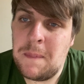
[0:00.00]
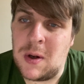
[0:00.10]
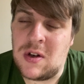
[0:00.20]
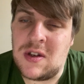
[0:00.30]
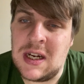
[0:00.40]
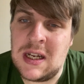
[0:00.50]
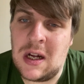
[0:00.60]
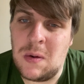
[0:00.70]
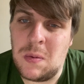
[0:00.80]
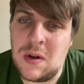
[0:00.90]

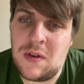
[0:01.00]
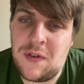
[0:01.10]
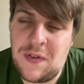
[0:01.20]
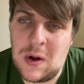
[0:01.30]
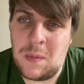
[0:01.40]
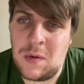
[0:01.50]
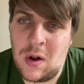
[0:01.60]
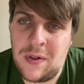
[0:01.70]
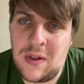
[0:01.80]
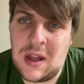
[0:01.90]
Pochettino was filmed
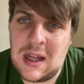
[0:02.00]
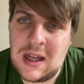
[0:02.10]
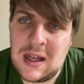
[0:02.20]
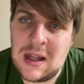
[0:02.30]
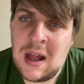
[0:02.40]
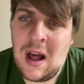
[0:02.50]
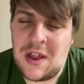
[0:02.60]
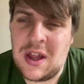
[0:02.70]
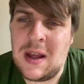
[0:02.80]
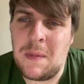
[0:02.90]
on I
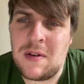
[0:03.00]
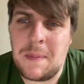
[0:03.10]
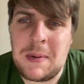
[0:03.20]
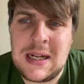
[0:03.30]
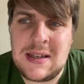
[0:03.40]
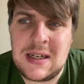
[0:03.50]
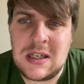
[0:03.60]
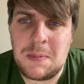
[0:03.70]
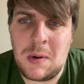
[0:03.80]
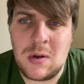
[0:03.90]
think it was the BT
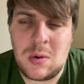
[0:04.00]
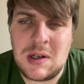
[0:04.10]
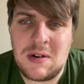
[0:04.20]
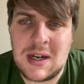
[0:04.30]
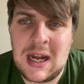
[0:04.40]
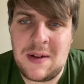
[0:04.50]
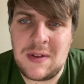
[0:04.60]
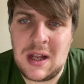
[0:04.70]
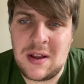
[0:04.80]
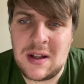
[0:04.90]
Sport Twitter
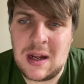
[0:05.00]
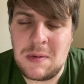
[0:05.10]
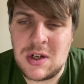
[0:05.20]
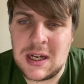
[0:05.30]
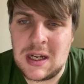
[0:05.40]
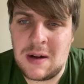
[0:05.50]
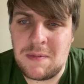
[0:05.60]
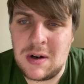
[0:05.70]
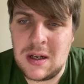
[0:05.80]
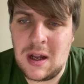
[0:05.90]
account the other day with Jake
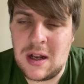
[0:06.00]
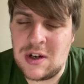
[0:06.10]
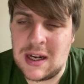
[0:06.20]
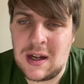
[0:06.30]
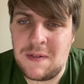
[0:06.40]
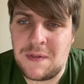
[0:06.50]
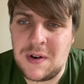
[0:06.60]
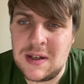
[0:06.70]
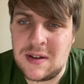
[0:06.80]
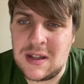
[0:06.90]

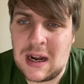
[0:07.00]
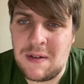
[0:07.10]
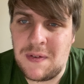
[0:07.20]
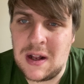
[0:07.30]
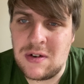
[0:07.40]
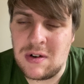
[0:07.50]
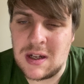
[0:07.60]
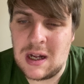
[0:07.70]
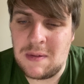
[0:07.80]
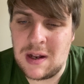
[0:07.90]
Humphries and Darren Fletcher and
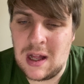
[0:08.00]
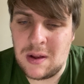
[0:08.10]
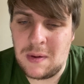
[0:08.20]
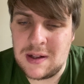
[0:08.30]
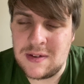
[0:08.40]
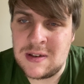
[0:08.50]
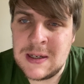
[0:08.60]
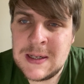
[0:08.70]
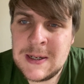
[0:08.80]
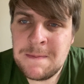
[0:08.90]
a couple of the other ones,
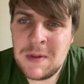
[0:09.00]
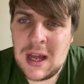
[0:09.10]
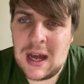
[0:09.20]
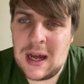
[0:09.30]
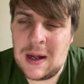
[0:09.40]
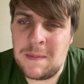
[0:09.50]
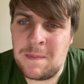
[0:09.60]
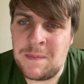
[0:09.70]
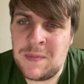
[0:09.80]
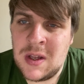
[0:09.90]

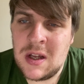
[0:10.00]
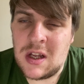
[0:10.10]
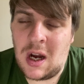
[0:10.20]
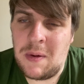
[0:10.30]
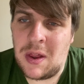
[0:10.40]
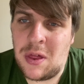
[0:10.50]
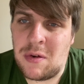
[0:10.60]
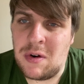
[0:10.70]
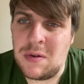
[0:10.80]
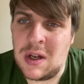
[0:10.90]
going
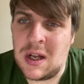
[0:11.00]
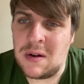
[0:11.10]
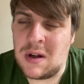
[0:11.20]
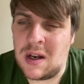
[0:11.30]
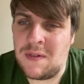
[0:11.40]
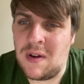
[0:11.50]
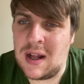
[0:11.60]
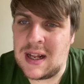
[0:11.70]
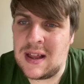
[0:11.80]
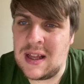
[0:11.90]
through, you know, kind of
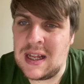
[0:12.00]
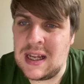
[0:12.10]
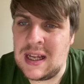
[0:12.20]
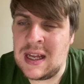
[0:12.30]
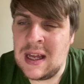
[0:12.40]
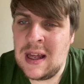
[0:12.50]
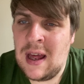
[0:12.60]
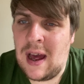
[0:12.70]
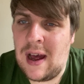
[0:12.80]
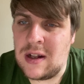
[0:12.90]
like the
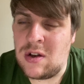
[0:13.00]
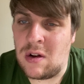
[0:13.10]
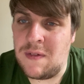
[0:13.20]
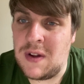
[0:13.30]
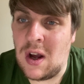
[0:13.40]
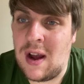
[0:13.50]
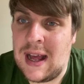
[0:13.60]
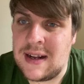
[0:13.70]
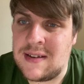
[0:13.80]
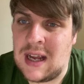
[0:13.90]
Tottenham v
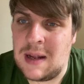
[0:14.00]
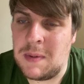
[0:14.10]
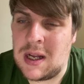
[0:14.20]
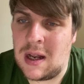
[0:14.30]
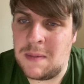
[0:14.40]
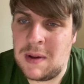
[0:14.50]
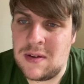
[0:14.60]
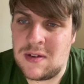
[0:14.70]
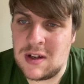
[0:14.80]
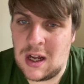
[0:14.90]
Ajax game a couple of
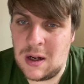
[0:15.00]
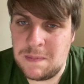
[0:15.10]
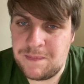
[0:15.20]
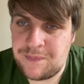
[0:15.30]
months ago,